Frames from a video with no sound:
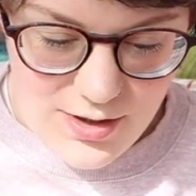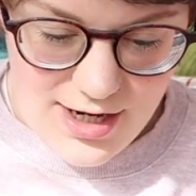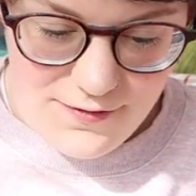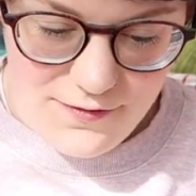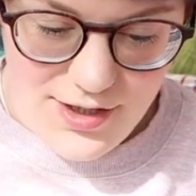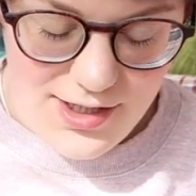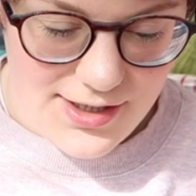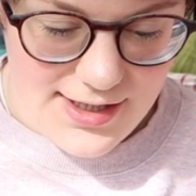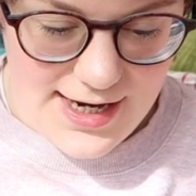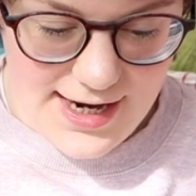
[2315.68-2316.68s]
we have this
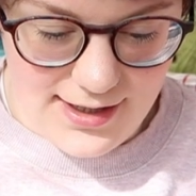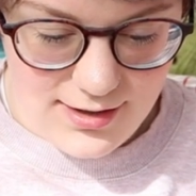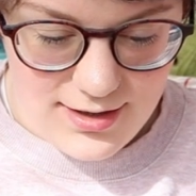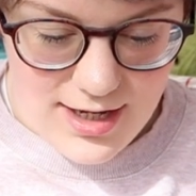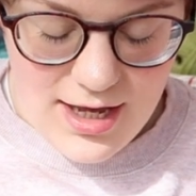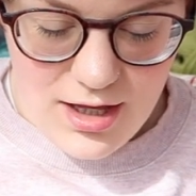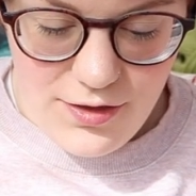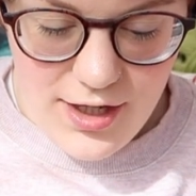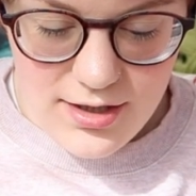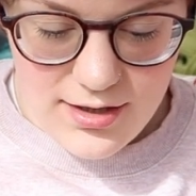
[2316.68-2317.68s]
cat.
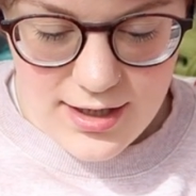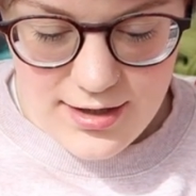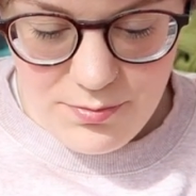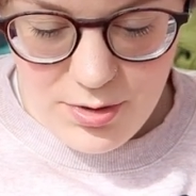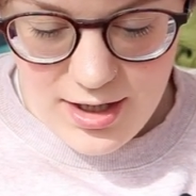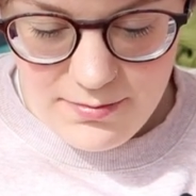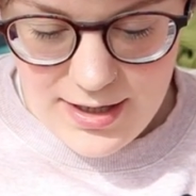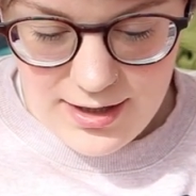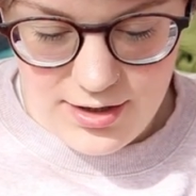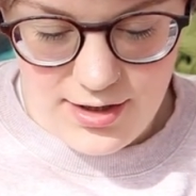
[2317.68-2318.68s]
This is a brilliant
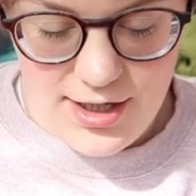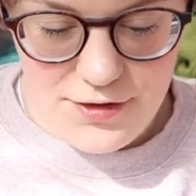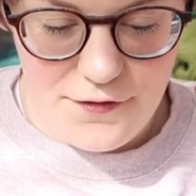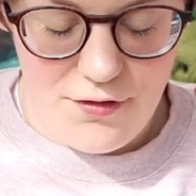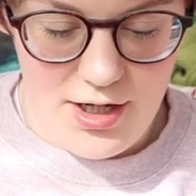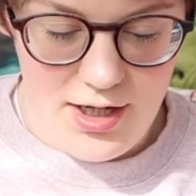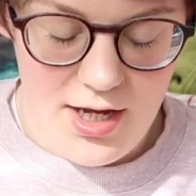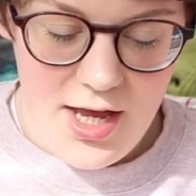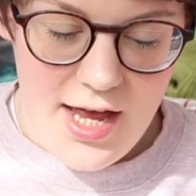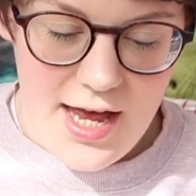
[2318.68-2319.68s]
pattern. It's free
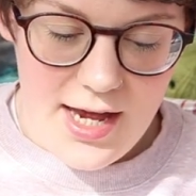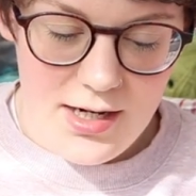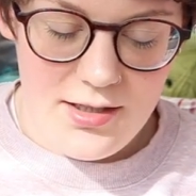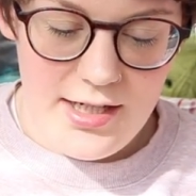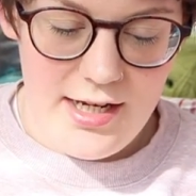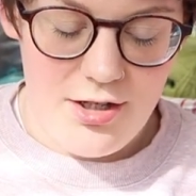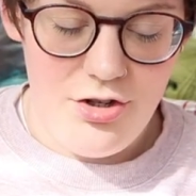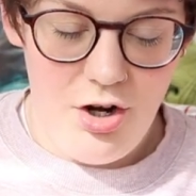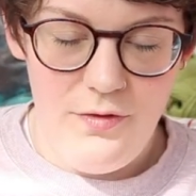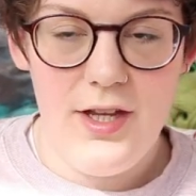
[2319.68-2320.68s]
and it's
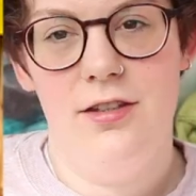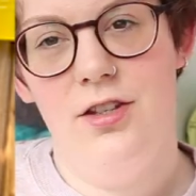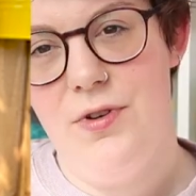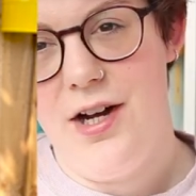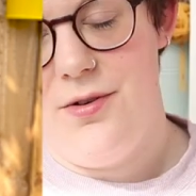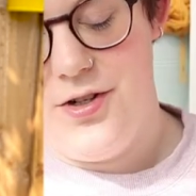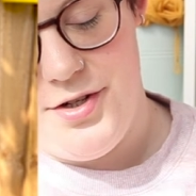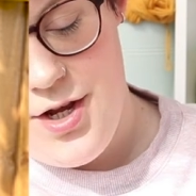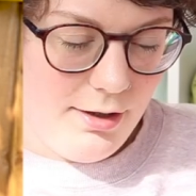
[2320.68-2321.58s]
not knitting the round.